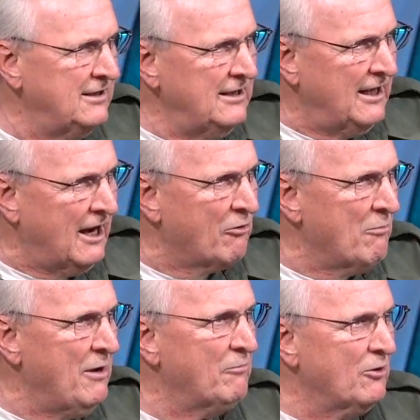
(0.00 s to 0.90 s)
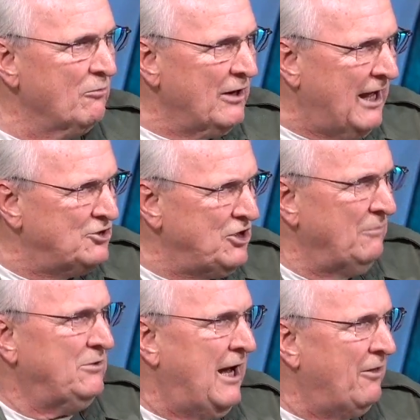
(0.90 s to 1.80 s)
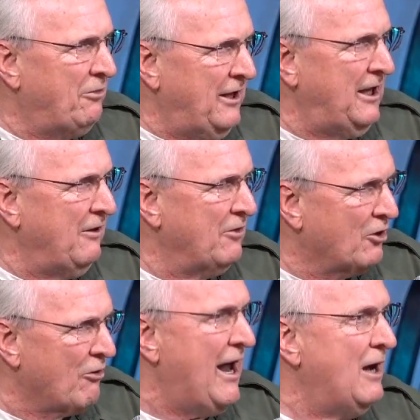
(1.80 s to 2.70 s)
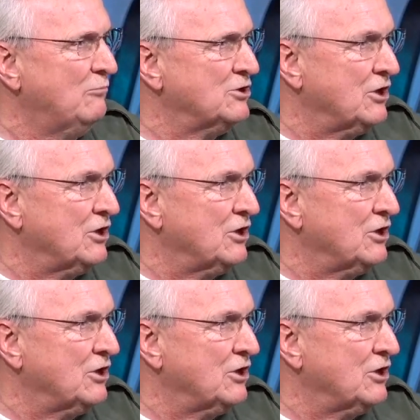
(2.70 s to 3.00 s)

And I remember when I jumped out thinking the ground was